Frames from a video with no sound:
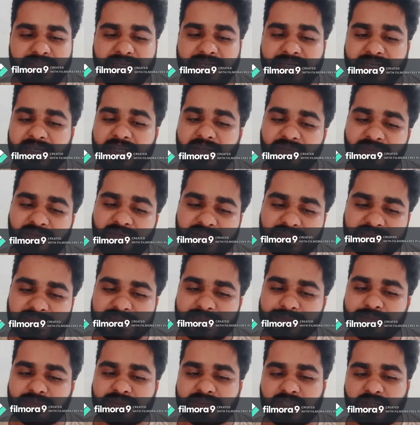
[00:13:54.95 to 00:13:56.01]
He defends
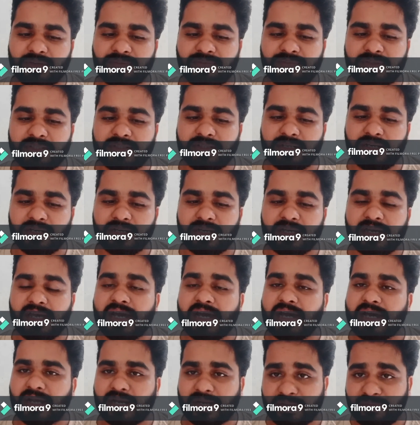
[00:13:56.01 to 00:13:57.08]
himself with the
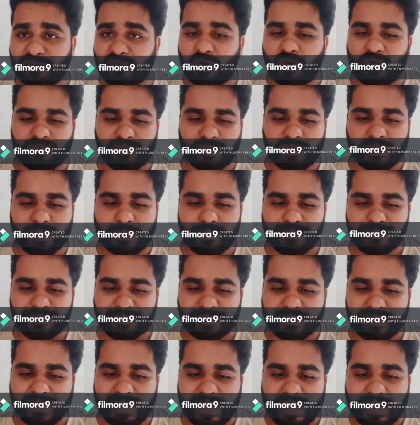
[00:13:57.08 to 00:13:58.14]
revolver
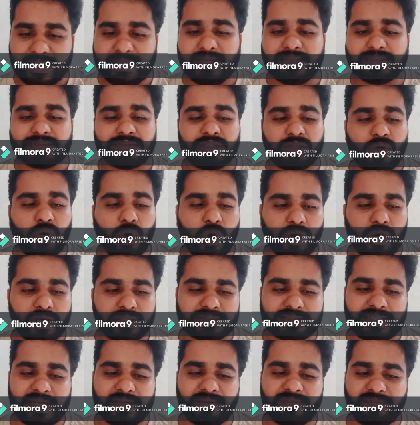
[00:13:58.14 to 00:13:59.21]
against the
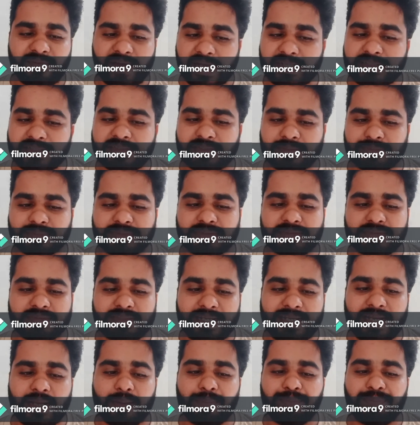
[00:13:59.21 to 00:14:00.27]
ghosts and phantoms
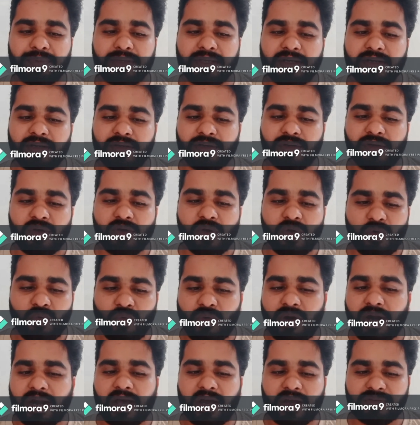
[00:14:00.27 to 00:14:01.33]
that appear
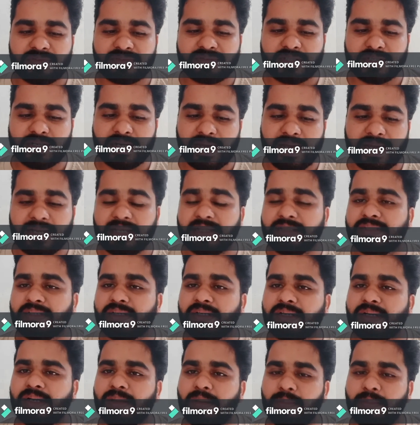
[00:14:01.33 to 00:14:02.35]
one after another